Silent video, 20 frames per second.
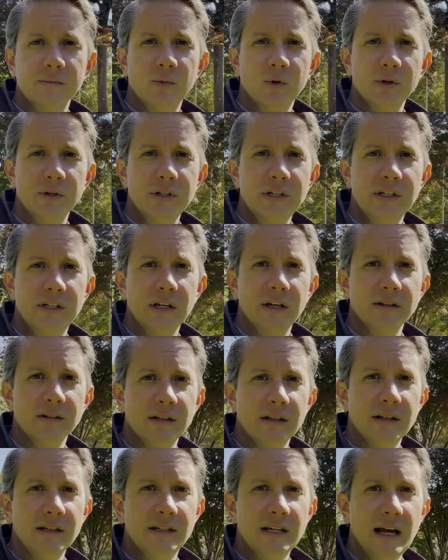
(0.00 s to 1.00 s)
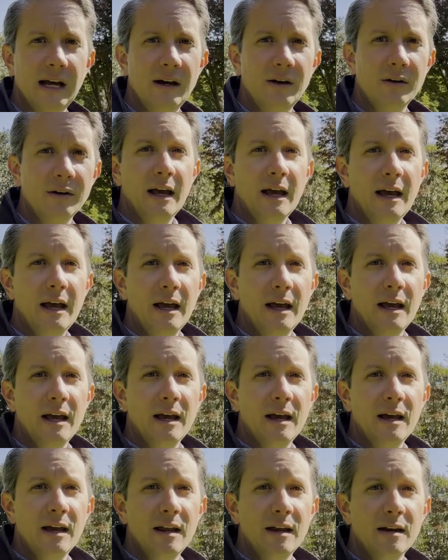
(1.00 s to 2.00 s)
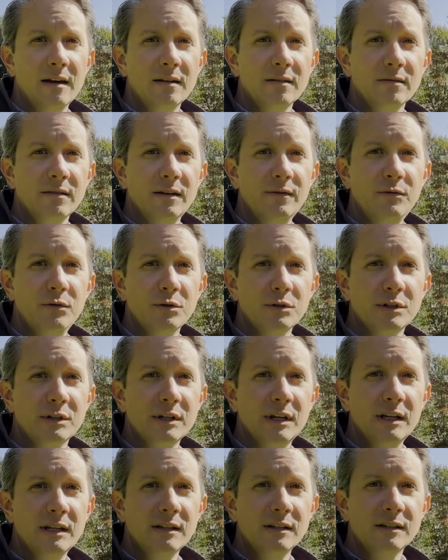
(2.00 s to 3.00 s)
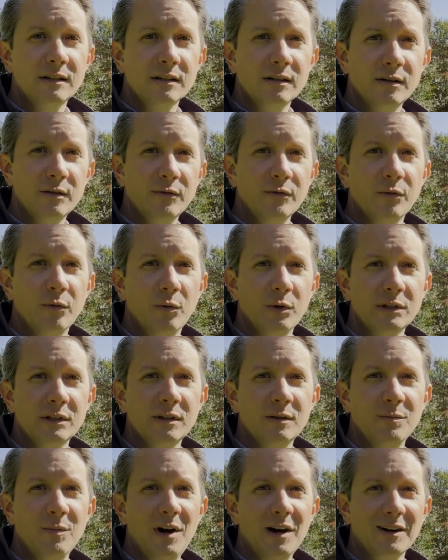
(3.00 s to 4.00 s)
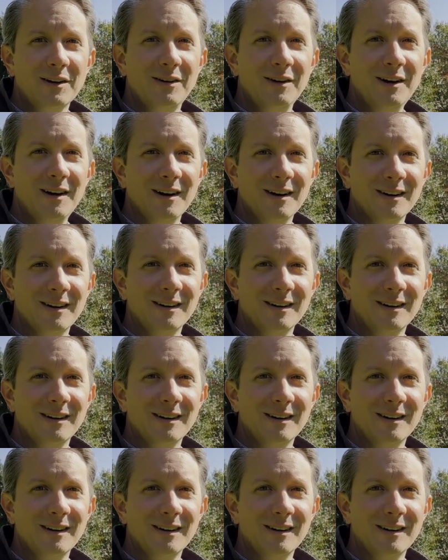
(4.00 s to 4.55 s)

more details on the town, and give you a sense of what's in Montclair.